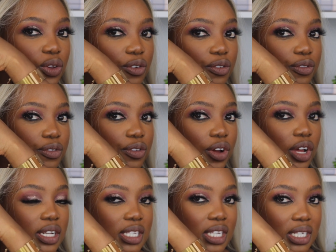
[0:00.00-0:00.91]
you've
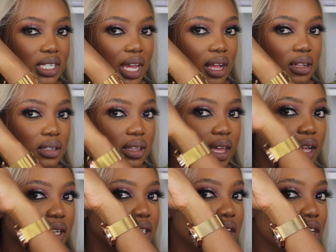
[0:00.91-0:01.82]
detangled
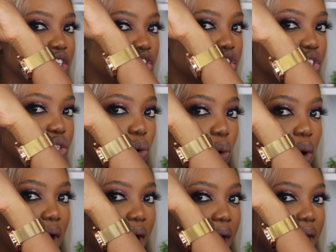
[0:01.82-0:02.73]
that, just go
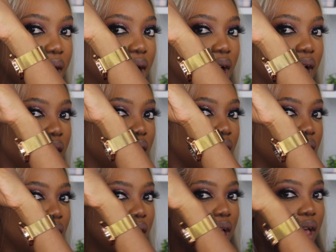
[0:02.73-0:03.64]
higher,
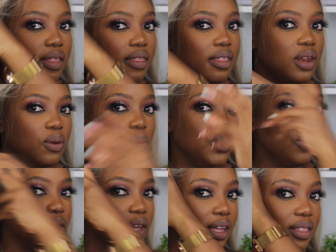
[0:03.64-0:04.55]
and then when
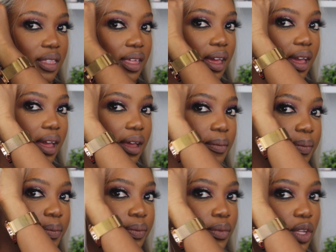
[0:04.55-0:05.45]
you get there,
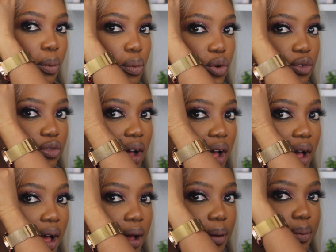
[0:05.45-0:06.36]
move
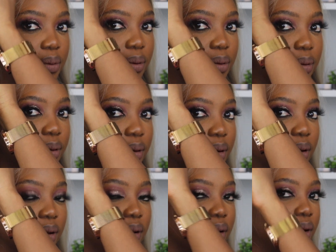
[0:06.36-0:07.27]
up
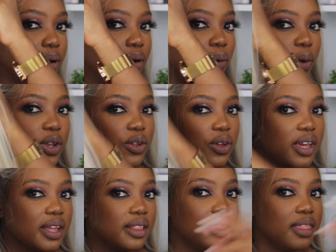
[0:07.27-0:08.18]
When you
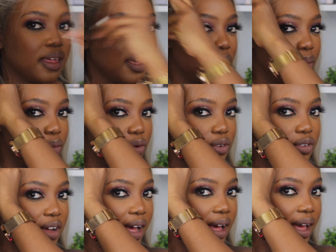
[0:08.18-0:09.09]
get there,
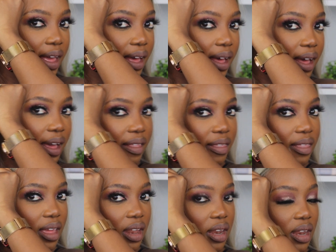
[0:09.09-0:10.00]
move higher, and
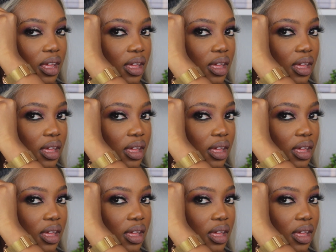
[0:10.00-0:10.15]
then